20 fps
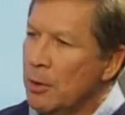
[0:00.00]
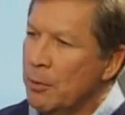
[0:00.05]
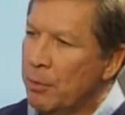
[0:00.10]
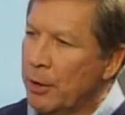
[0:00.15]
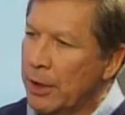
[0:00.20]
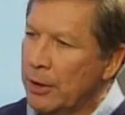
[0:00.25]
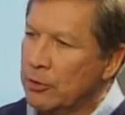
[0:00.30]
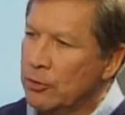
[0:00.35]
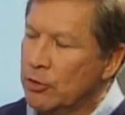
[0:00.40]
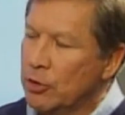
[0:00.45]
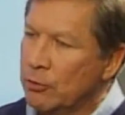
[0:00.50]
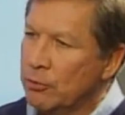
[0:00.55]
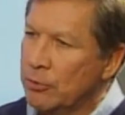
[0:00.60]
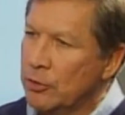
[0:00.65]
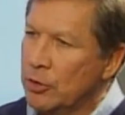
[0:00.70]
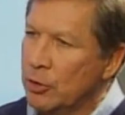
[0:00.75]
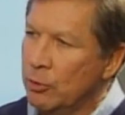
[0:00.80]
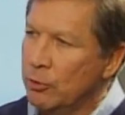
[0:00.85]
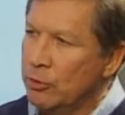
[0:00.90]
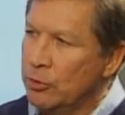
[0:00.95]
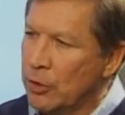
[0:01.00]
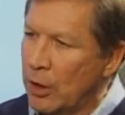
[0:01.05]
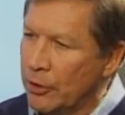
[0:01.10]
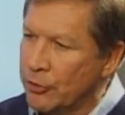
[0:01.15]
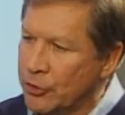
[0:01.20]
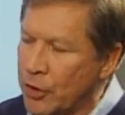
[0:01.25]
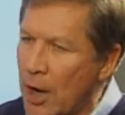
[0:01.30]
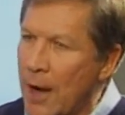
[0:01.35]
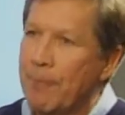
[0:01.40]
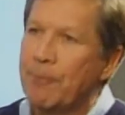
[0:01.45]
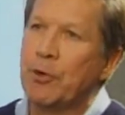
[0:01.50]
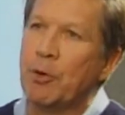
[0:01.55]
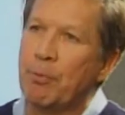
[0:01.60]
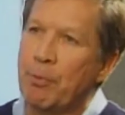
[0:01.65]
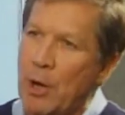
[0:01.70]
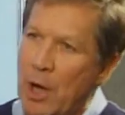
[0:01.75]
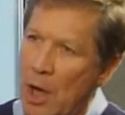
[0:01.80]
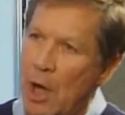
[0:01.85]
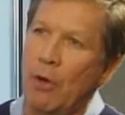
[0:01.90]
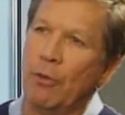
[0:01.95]
But to adopt a
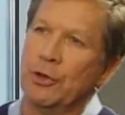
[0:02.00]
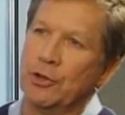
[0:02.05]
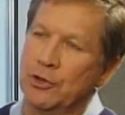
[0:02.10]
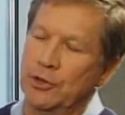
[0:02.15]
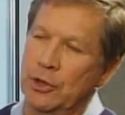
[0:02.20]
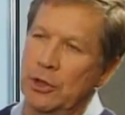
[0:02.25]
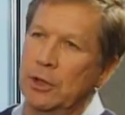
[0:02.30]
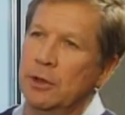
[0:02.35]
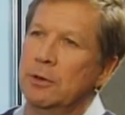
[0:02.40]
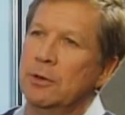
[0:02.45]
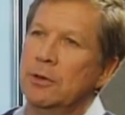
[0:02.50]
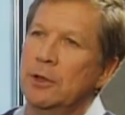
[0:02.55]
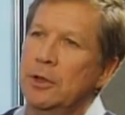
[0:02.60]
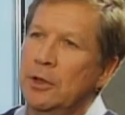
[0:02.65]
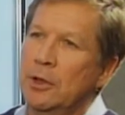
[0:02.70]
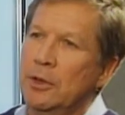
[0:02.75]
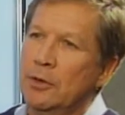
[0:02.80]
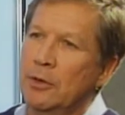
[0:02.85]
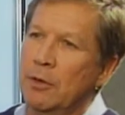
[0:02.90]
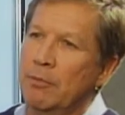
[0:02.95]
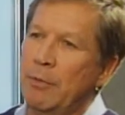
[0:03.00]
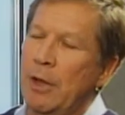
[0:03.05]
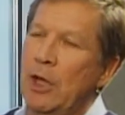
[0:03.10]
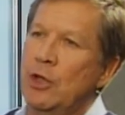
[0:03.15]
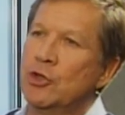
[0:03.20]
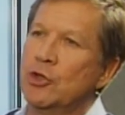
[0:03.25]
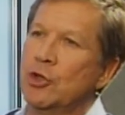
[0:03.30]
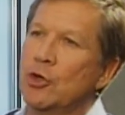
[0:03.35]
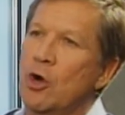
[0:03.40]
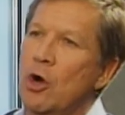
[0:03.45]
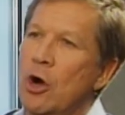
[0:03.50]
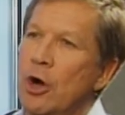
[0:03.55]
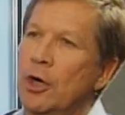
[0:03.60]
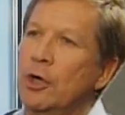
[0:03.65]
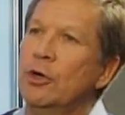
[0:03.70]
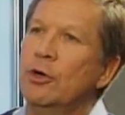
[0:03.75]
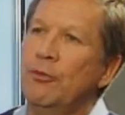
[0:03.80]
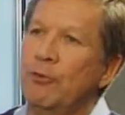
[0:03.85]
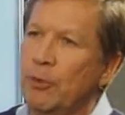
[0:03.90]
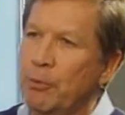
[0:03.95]
policy that makes it
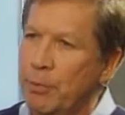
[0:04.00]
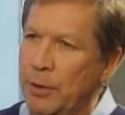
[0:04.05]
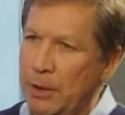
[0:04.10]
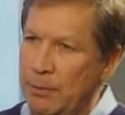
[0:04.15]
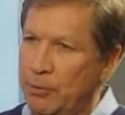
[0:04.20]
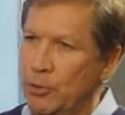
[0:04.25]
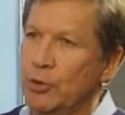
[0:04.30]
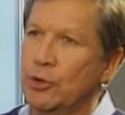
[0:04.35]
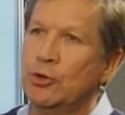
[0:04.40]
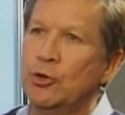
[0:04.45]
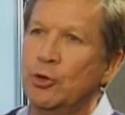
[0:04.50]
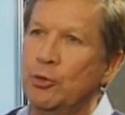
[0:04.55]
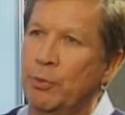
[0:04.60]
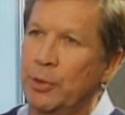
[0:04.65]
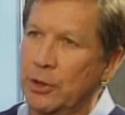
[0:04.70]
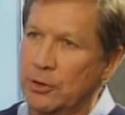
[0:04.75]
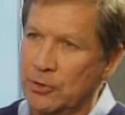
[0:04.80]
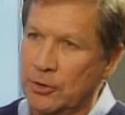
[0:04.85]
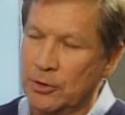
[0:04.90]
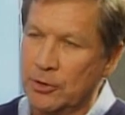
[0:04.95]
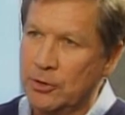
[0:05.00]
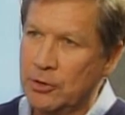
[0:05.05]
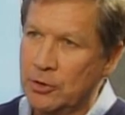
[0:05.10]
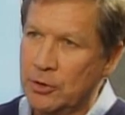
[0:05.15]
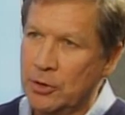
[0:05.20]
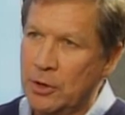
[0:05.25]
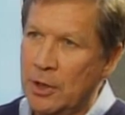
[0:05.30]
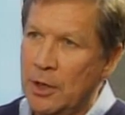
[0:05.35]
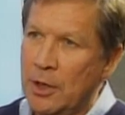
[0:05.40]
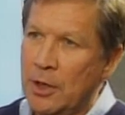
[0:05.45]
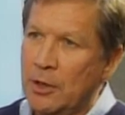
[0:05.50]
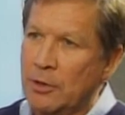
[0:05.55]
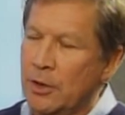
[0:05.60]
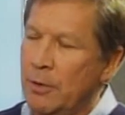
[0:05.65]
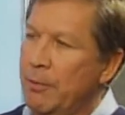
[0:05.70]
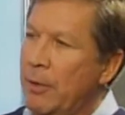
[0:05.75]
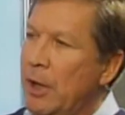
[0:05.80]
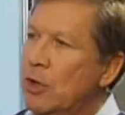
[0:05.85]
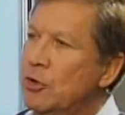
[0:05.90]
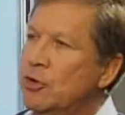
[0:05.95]
harder for people to do business,
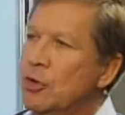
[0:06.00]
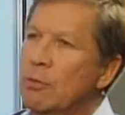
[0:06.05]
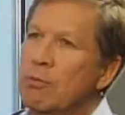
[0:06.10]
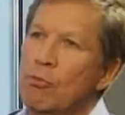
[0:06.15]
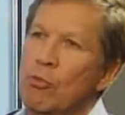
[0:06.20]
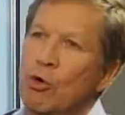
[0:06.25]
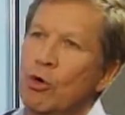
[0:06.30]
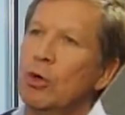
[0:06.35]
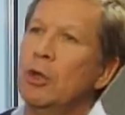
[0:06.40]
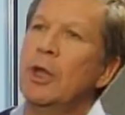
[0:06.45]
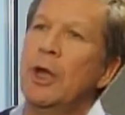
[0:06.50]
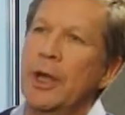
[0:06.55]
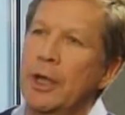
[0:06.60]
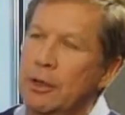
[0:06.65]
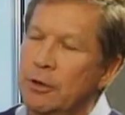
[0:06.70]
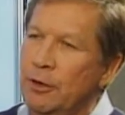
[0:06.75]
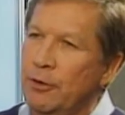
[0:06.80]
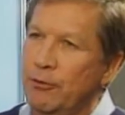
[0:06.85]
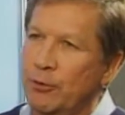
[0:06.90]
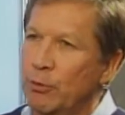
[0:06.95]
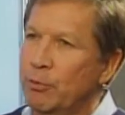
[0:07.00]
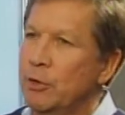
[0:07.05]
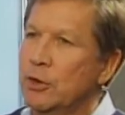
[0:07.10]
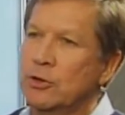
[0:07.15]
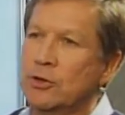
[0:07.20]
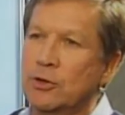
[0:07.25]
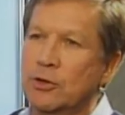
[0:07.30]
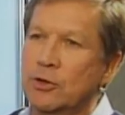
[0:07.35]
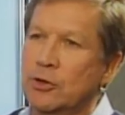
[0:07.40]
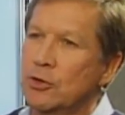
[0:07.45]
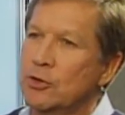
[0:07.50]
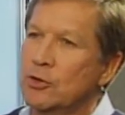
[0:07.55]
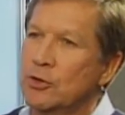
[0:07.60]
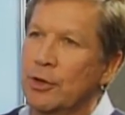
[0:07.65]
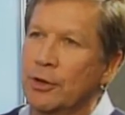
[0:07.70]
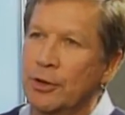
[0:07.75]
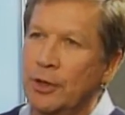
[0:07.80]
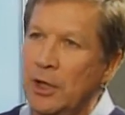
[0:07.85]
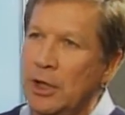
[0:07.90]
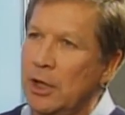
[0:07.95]
that makes it more likely for businesses
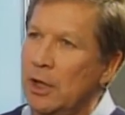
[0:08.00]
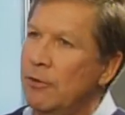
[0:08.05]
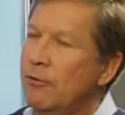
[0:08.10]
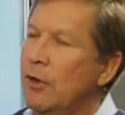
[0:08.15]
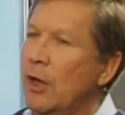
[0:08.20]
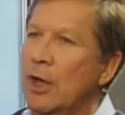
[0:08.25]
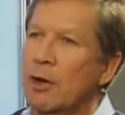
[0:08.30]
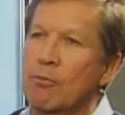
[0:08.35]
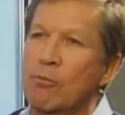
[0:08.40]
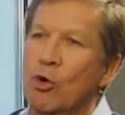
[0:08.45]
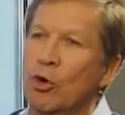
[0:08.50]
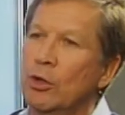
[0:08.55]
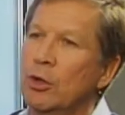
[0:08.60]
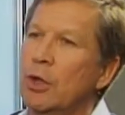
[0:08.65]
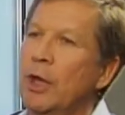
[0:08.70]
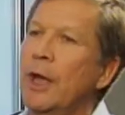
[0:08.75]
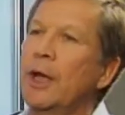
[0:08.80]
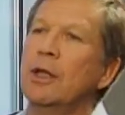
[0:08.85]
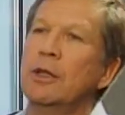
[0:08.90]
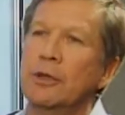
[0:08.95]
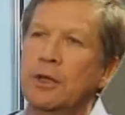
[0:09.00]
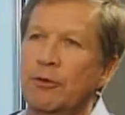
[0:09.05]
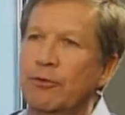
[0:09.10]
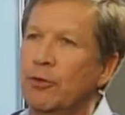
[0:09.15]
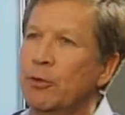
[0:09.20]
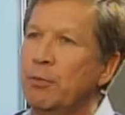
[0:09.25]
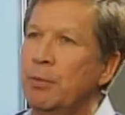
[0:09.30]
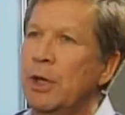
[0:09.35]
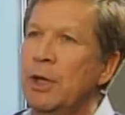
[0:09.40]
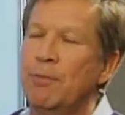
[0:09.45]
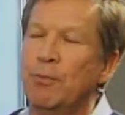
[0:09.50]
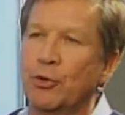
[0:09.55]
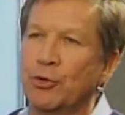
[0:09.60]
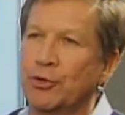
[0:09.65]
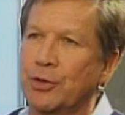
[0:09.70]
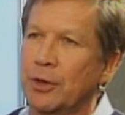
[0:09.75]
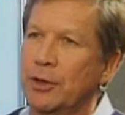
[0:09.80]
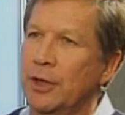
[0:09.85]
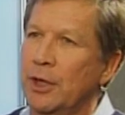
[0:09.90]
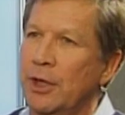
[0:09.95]
to leave and more likely for people
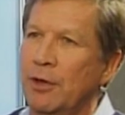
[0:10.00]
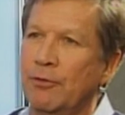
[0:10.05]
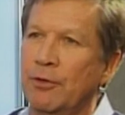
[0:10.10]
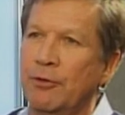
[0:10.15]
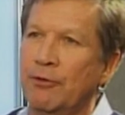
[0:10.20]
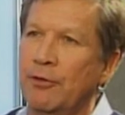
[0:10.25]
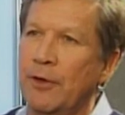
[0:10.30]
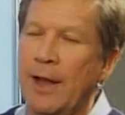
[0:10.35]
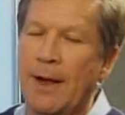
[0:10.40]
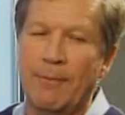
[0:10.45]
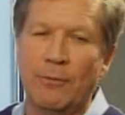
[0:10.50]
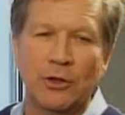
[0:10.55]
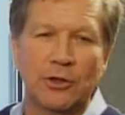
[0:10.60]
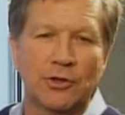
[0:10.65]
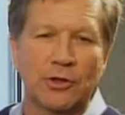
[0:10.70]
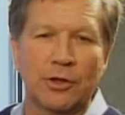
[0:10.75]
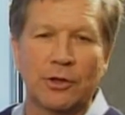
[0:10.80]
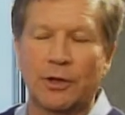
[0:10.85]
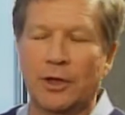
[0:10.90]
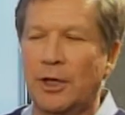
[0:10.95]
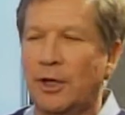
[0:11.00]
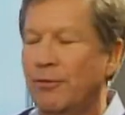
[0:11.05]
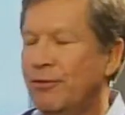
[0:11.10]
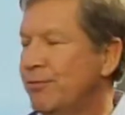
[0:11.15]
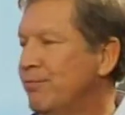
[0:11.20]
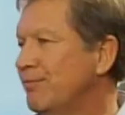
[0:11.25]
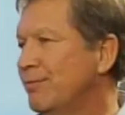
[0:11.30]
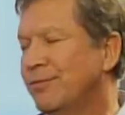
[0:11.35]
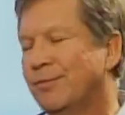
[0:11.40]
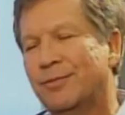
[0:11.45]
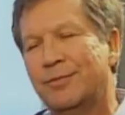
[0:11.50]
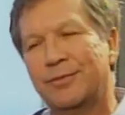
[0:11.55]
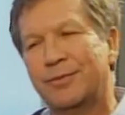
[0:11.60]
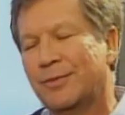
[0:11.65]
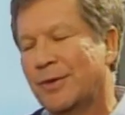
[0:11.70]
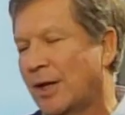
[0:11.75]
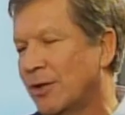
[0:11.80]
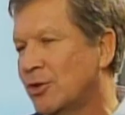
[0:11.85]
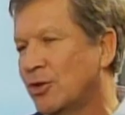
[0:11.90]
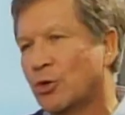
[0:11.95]
to leave and families to leave,
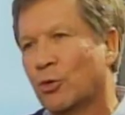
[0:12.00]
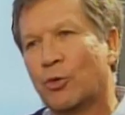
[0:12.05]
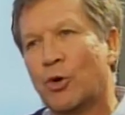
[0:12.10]
that's the